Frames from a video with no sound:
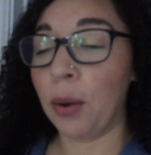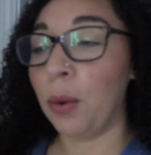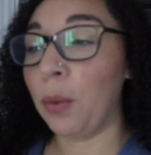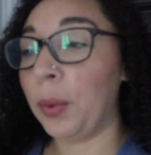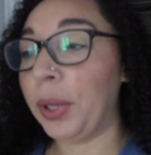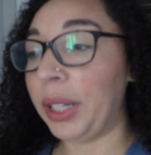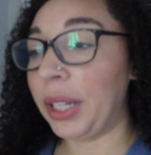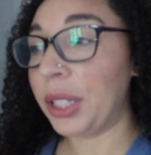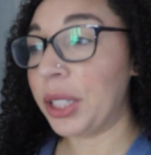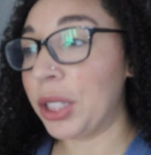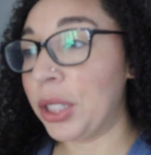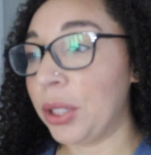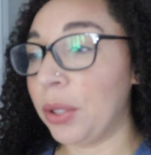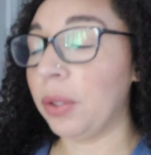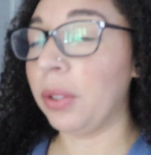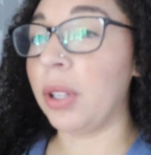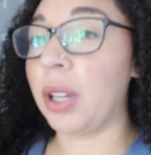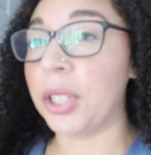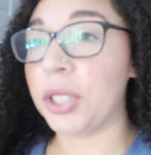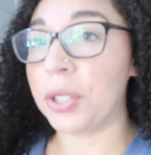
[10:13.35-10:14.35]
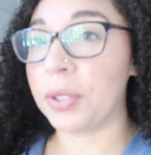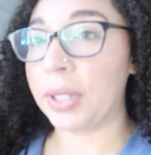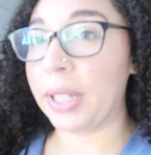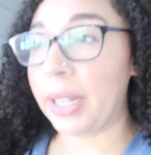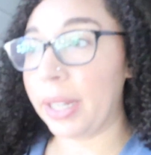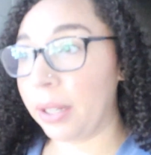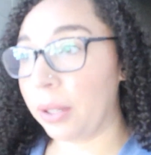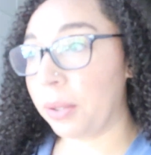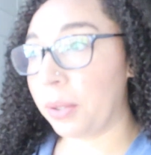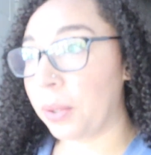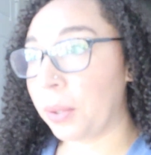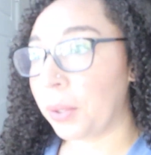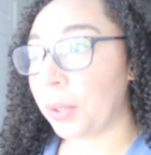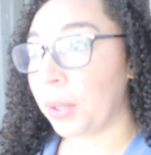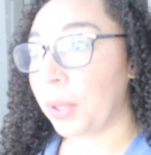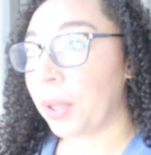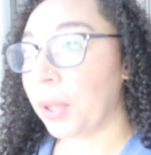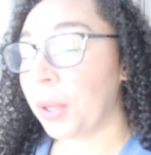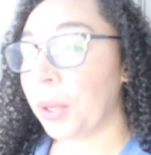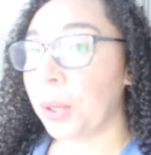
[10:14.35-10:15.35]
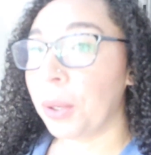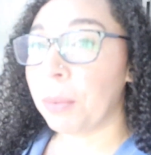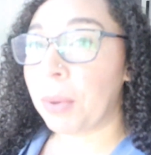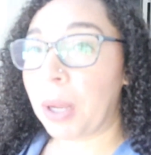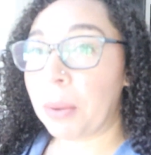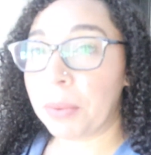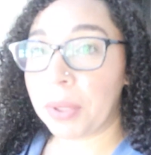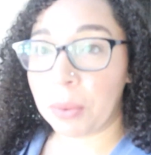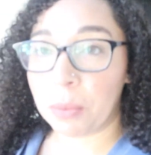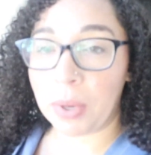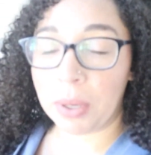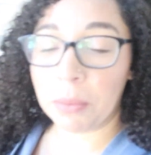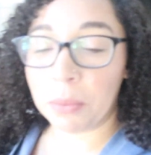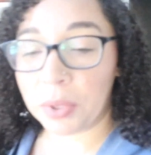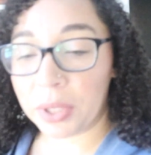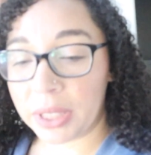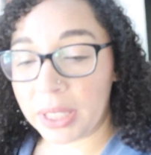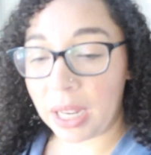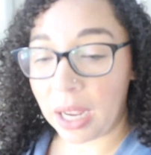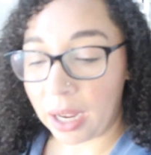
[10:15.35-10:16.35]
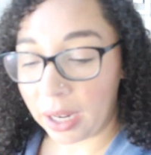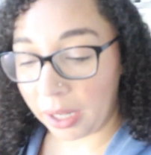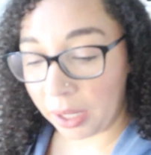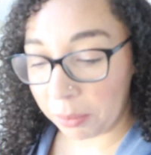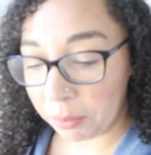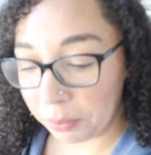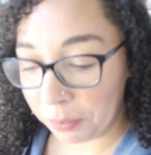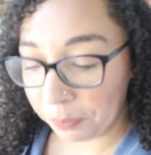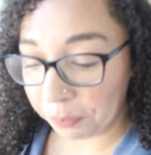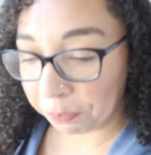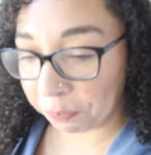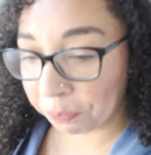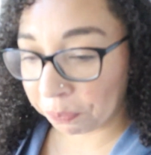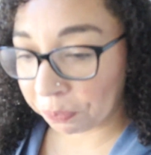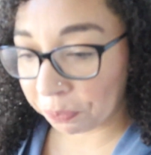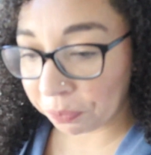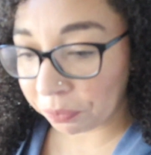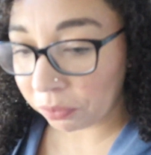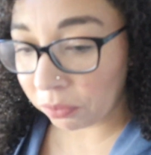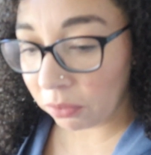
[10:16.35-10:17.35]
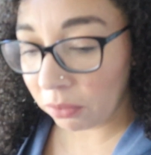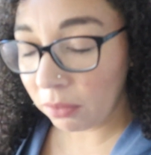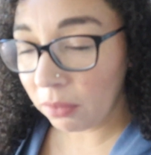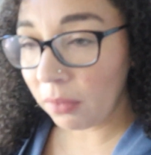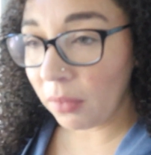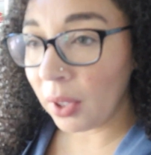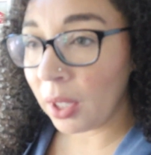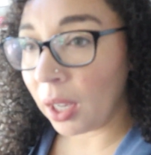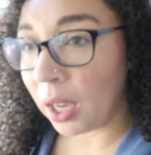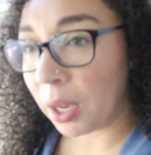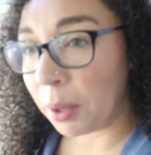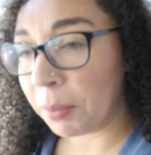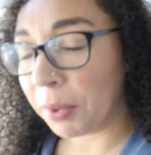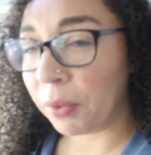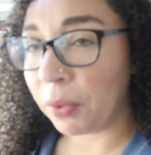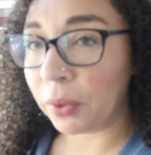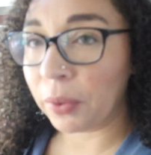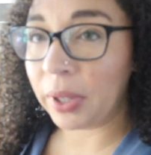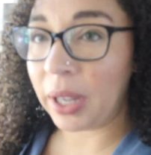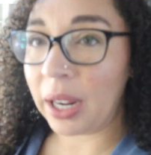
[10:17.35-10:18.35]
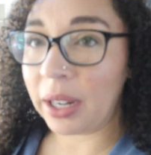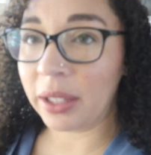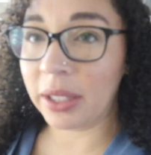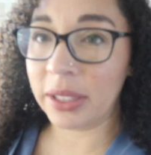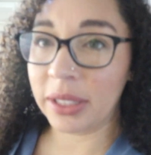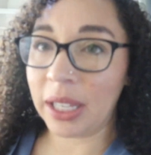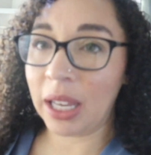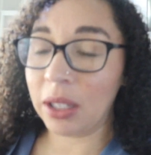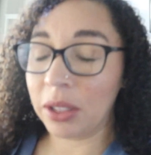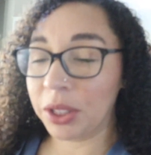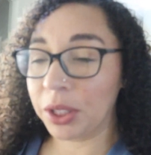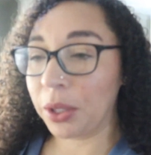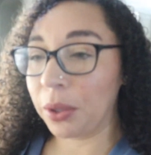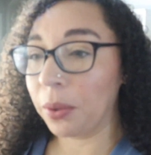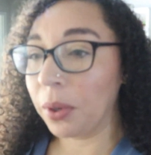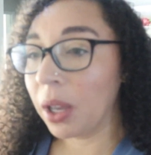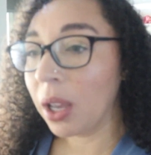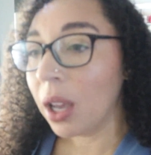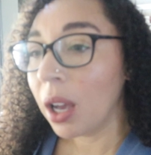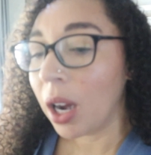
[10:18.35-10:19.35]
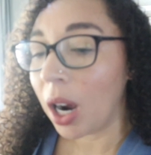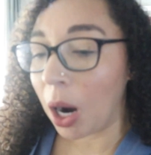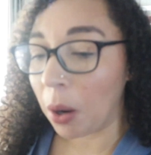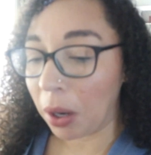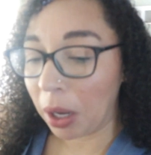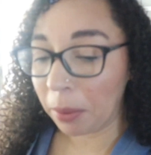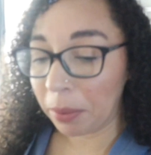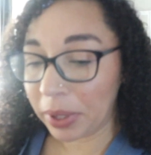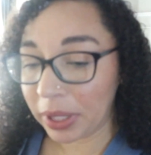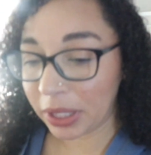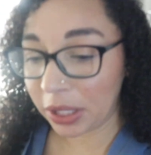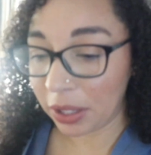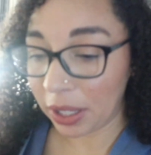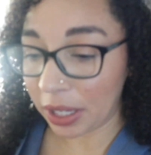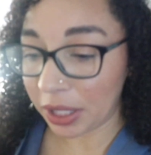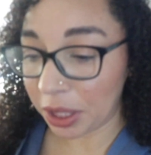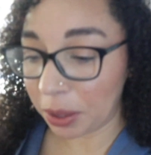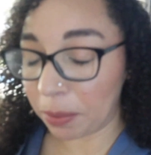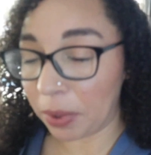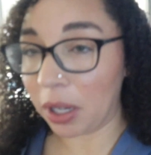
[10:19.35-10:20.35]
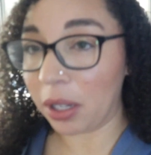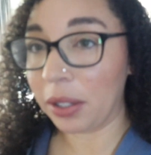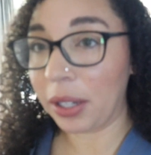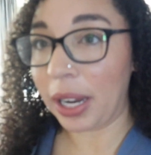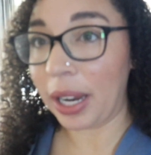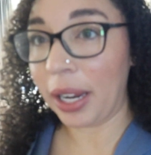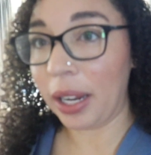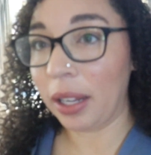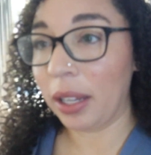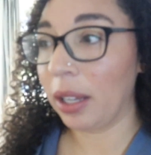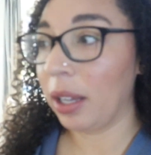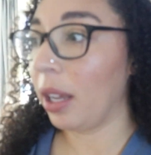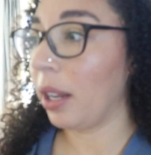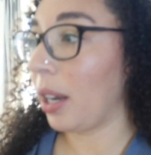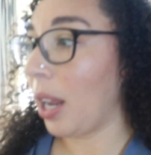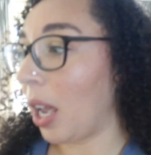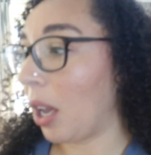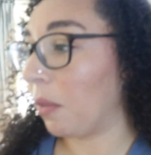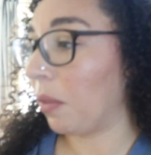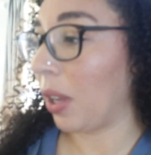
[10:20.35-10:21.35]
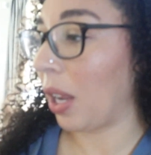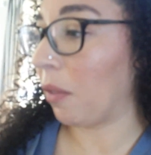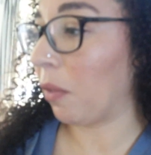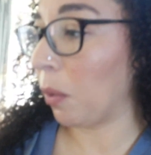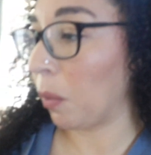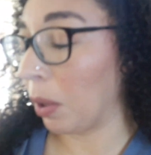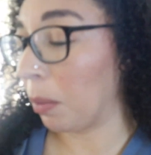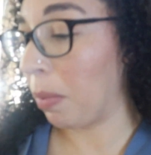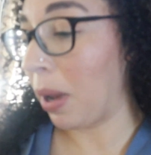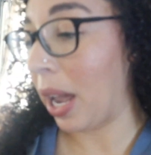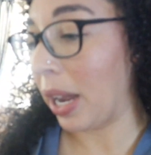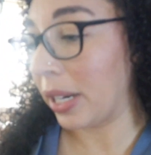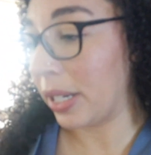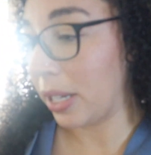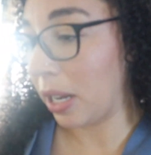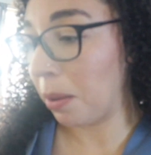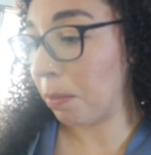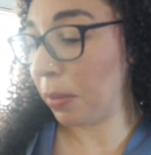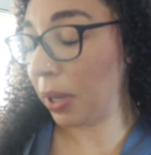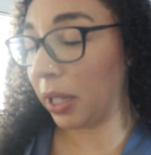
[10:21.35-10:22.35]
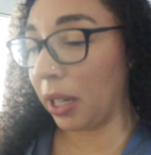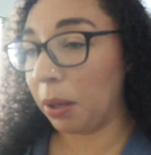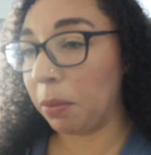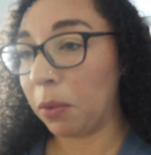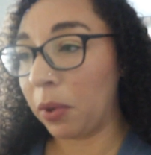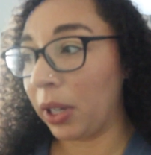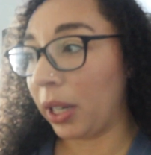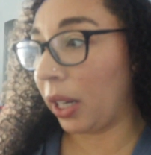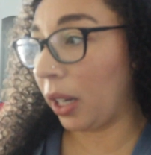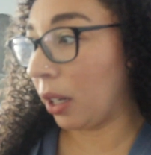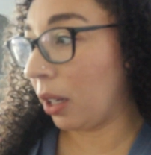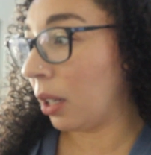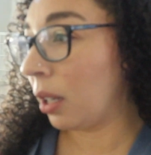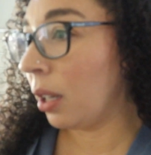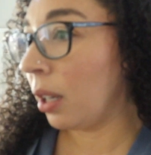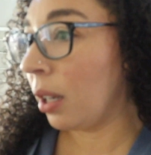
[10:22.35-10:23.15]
We need to do laundry probably one more time before we're out of this house, so I'll probably do that tomorrow night and have everyone packed up Monday morning.